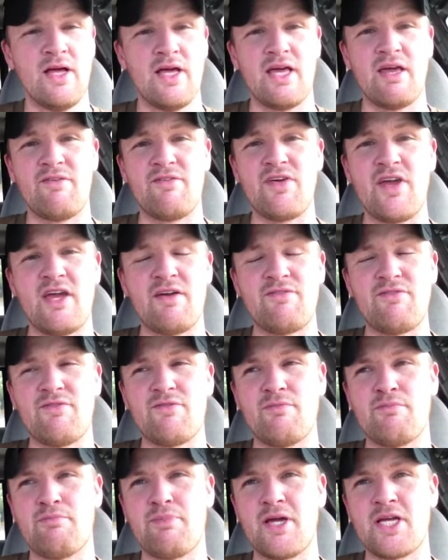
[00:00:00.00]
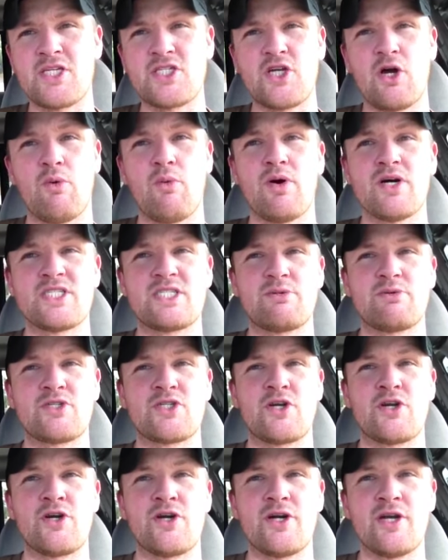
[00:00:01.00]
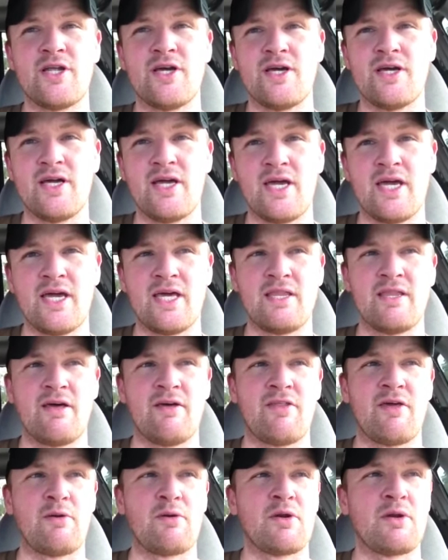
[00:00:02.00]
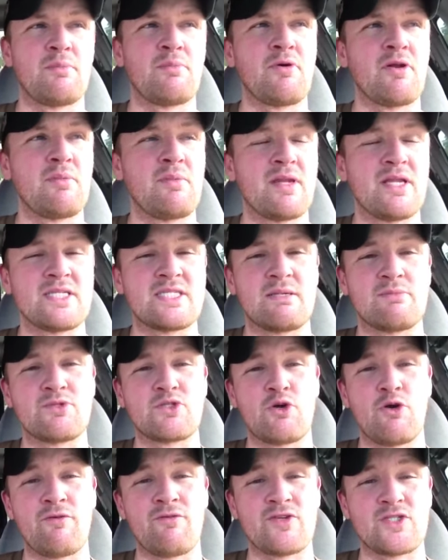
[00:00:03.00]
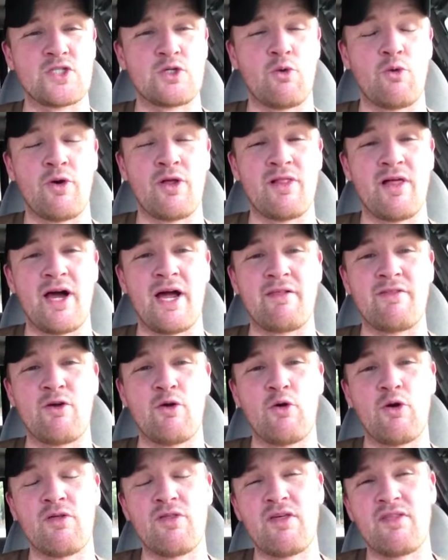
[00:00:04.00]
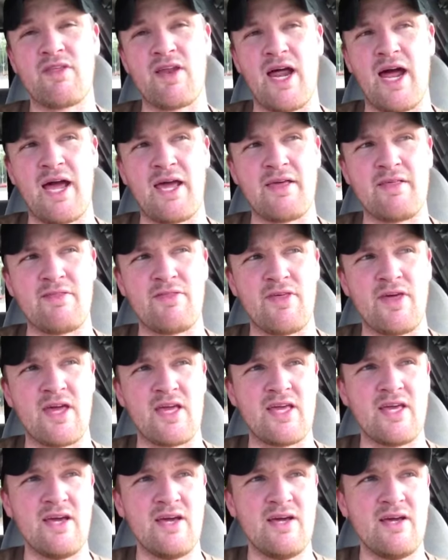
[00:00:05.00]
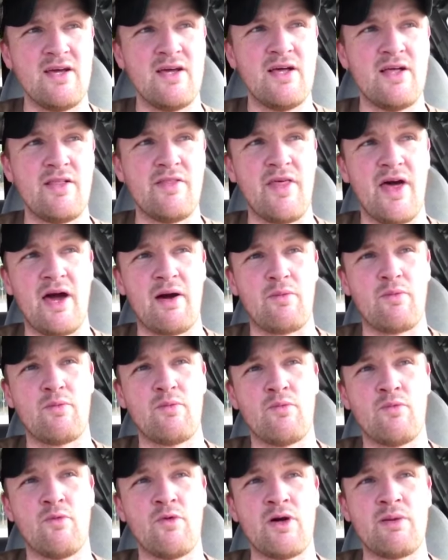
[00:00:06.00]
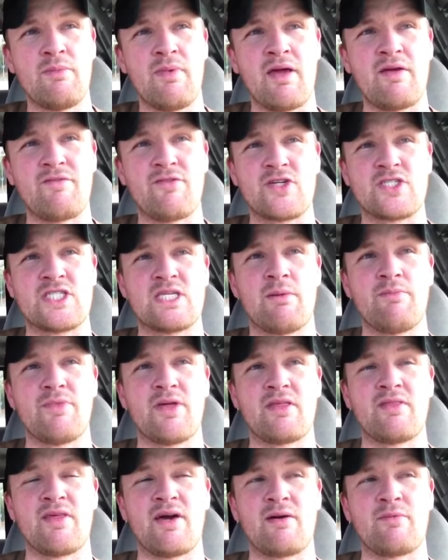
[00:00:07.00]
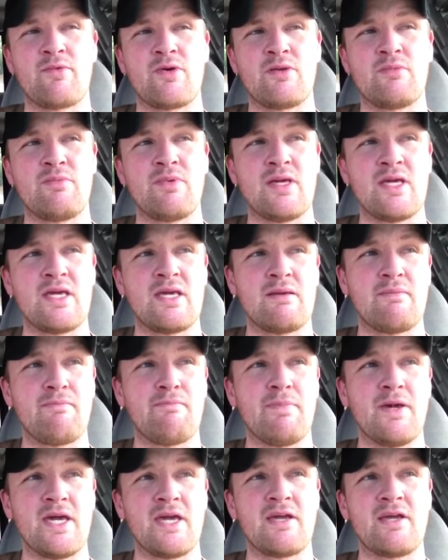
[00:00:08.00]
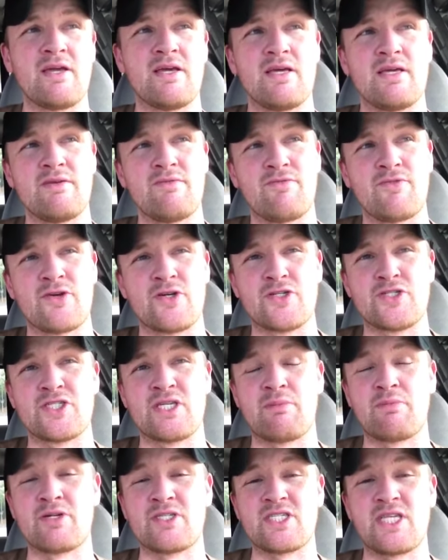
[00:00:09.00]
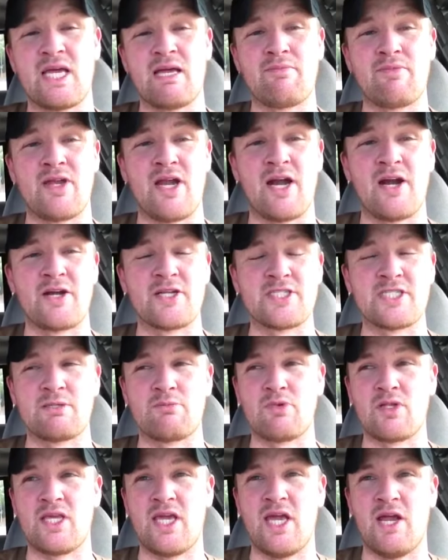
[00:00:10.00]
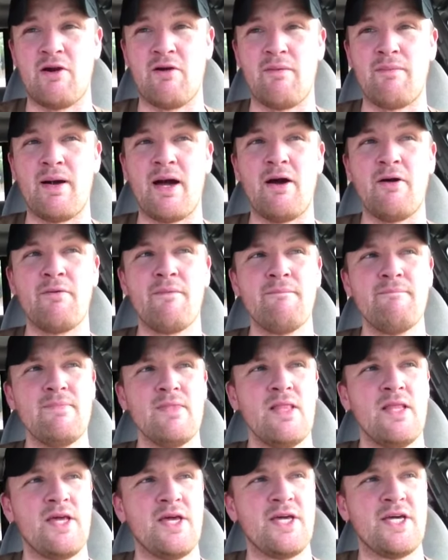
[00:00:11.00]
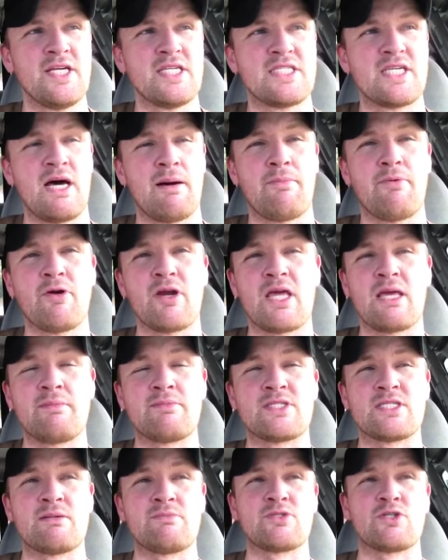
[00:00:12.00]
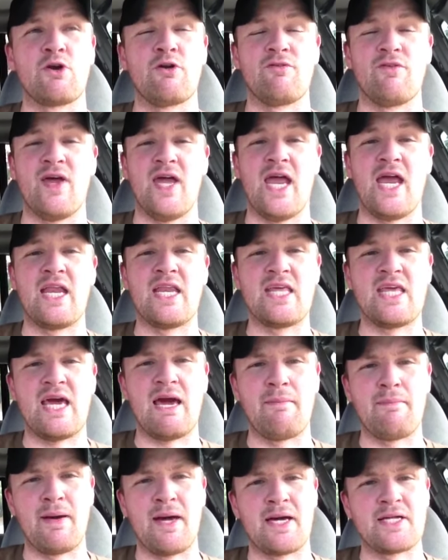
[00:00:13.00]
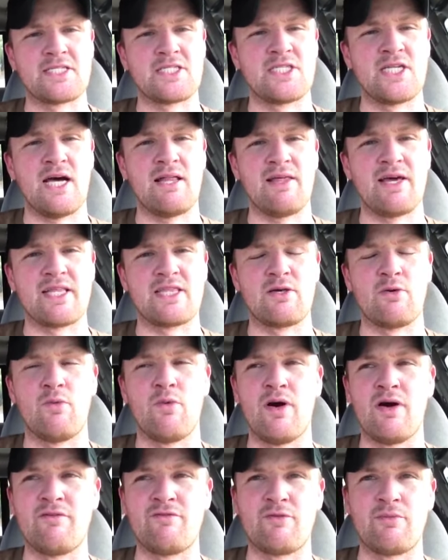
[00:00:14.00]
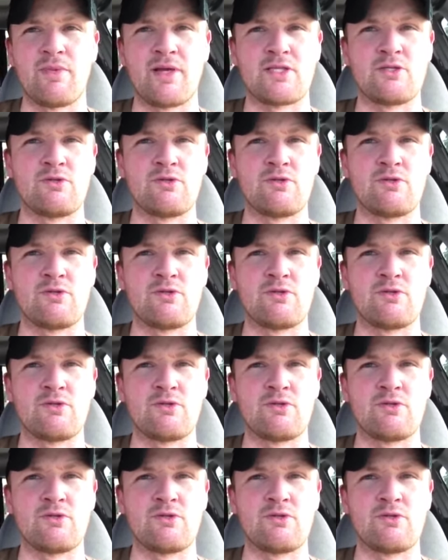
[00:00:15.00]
If, if Big Show was to return and uh, they were to put him in some sort of a storyline, the only thing that I think that would make for something that would be big for SummerSlam that I honestly would care about is uh, putting him in some sort of a handicap match, not like the one from like